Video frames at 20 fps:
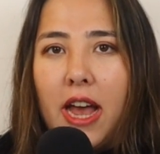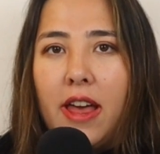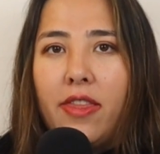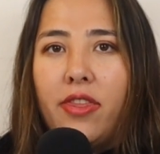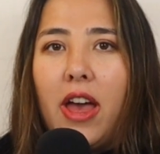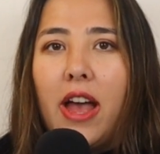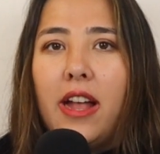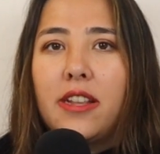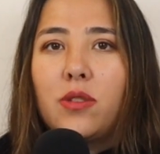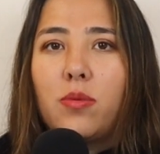And
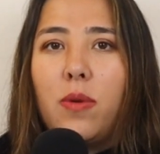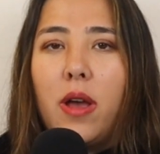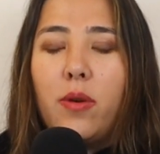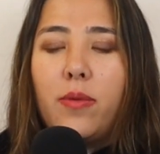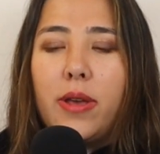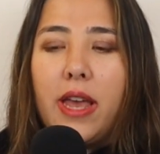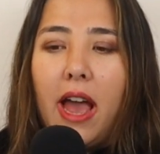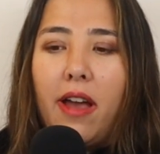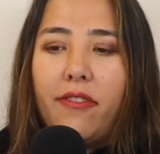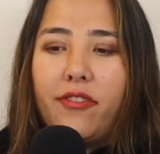that's where
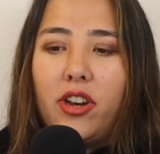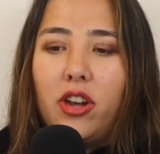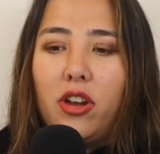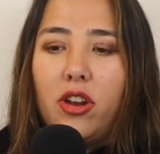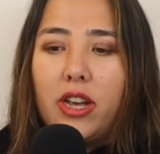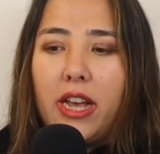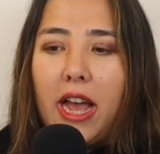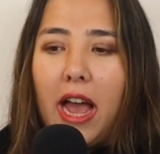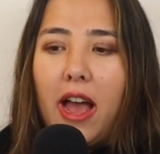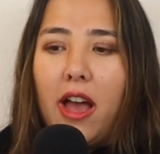we have to
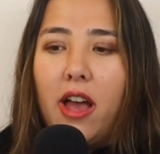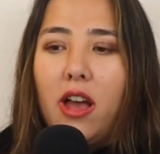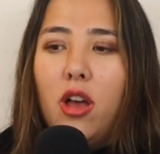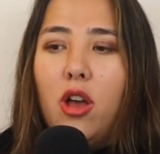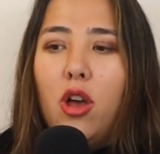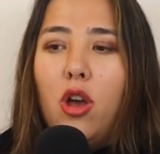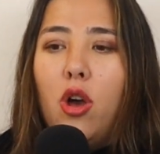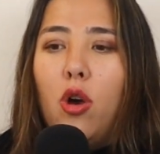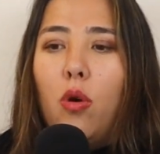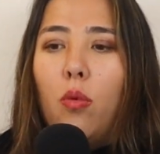look at,
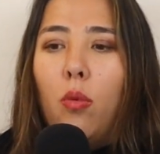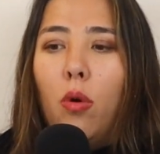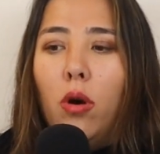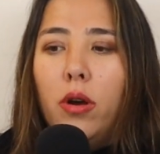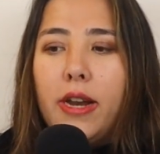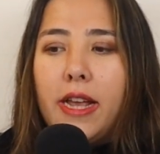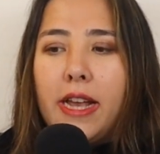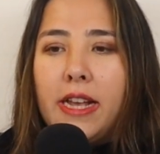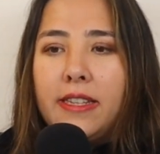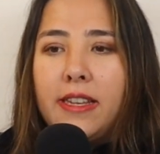
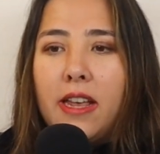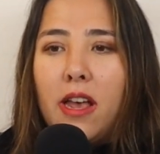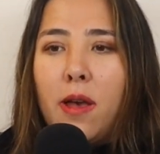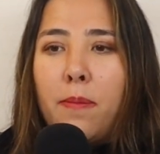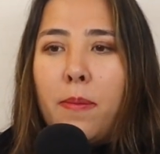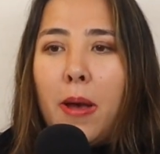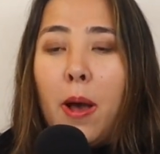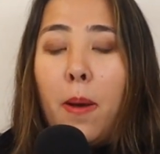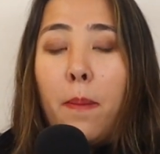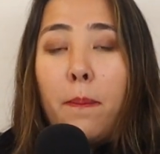what is it
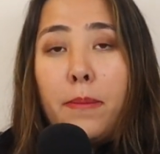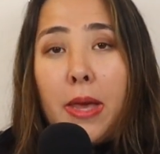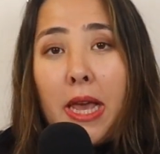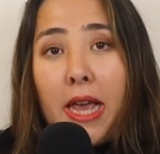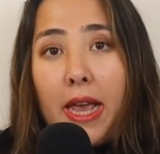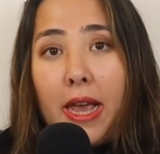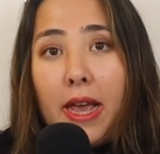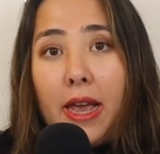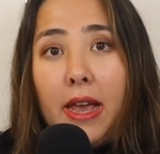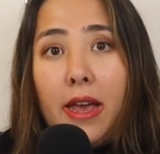about
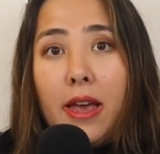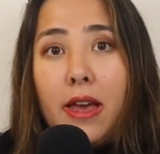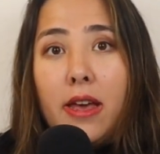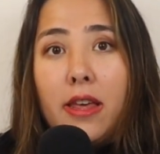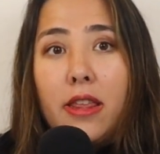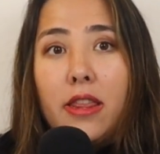me